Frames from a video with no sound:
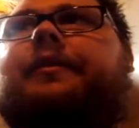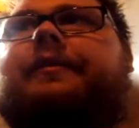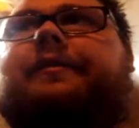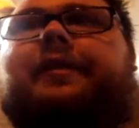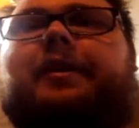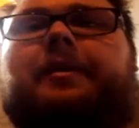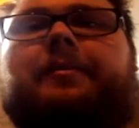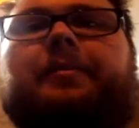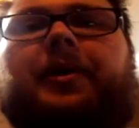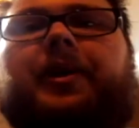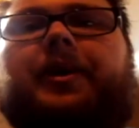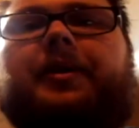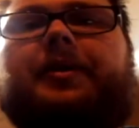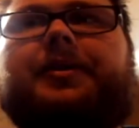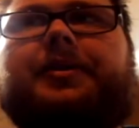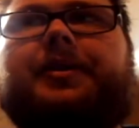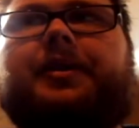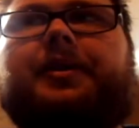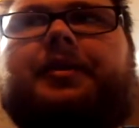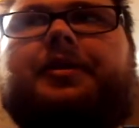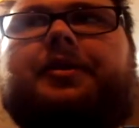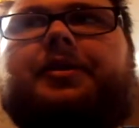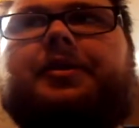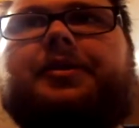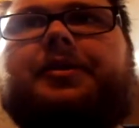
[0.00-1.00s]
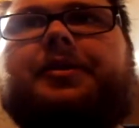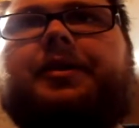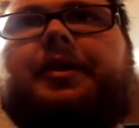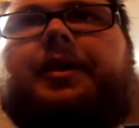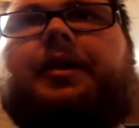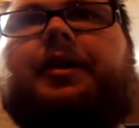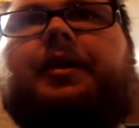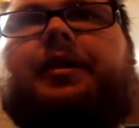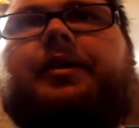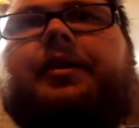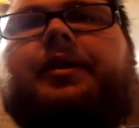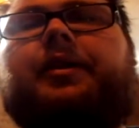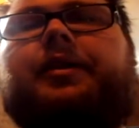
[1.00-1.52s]
vampires than just the
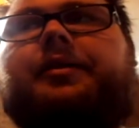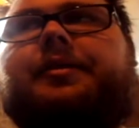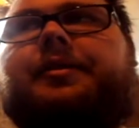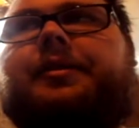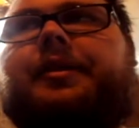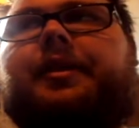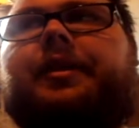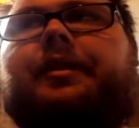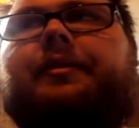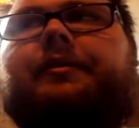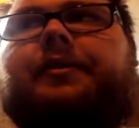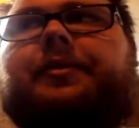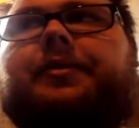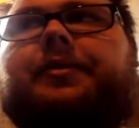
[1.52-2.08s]
Cullens and the